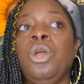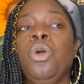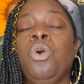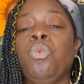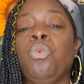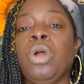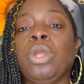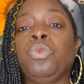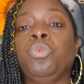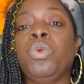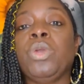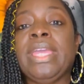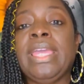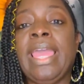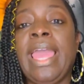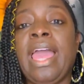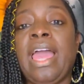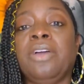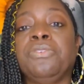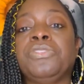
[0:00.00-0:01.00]
What we
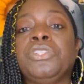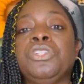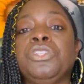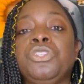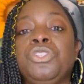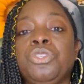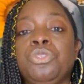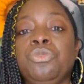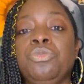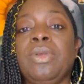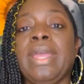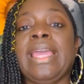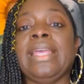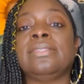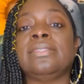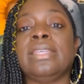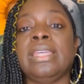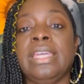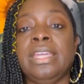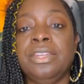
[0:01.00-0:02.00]
have to do
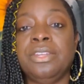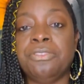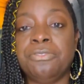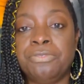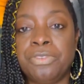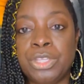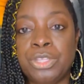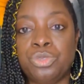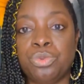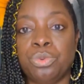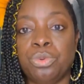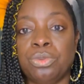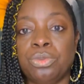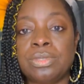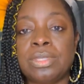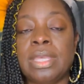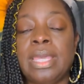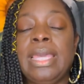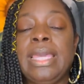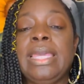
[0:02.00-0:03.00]
as
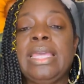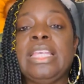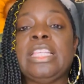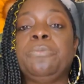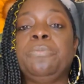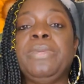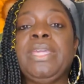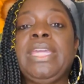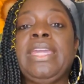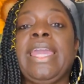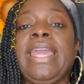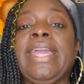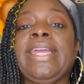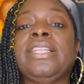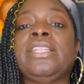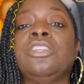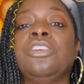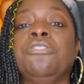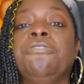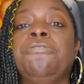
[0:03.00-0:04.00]
individuals is
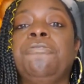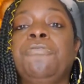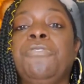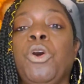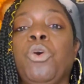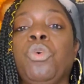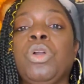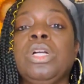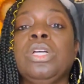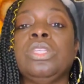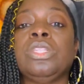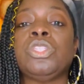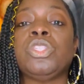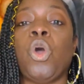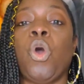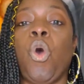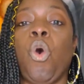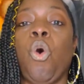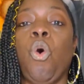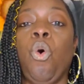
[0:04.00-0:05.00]
begin to focus
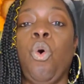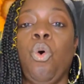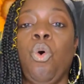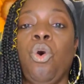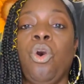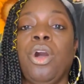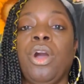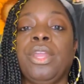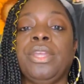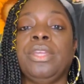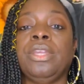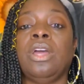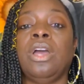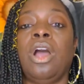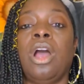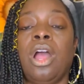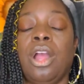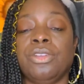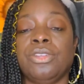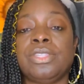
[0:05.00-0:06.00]
on
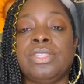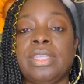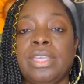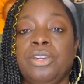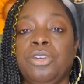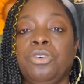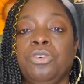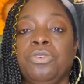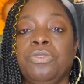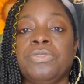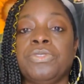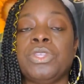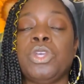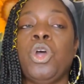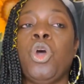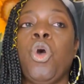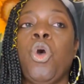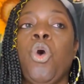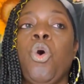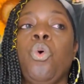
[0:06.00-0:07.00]
ourselves.
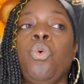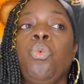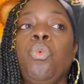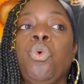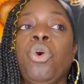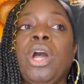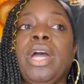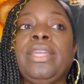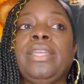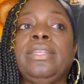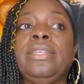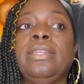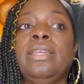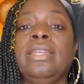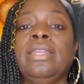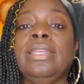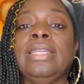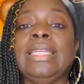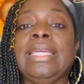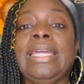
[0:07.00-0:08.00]
What
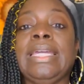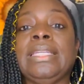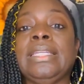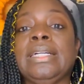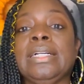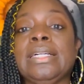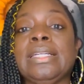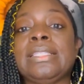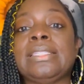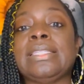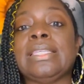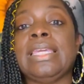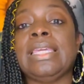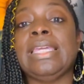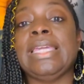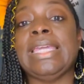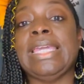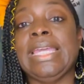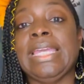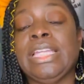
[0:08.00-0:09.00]
led us
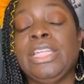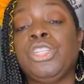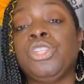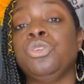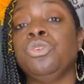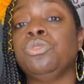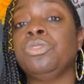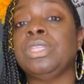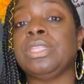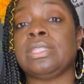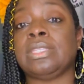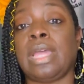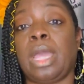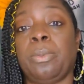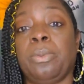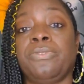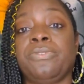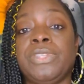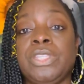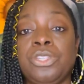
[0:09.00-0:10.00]
into this
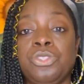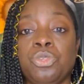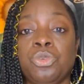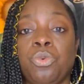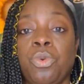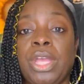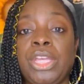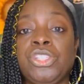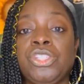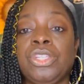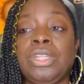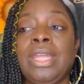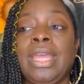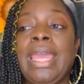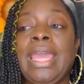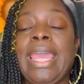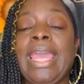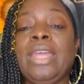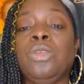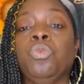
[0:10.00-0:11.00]
type of situation
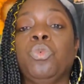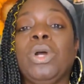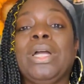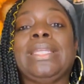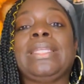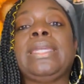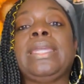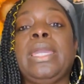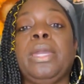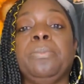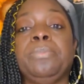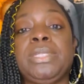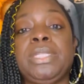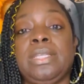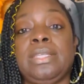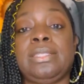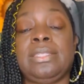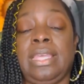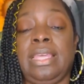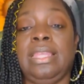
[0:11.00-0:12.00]
and what kept
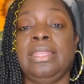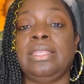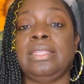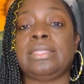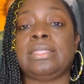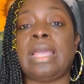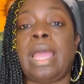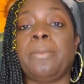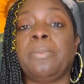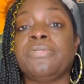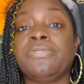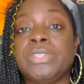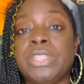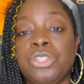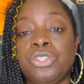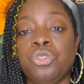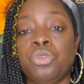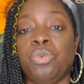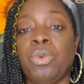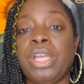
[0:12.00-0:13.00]
us in this type of
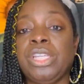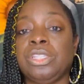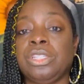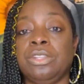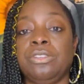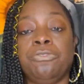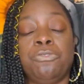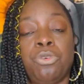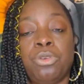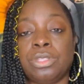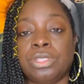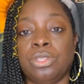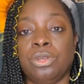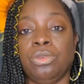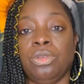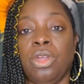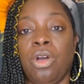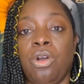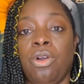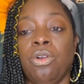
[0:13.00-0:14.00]
situation for so
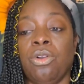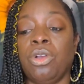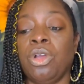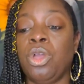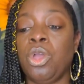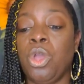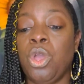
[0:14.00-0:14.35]
long?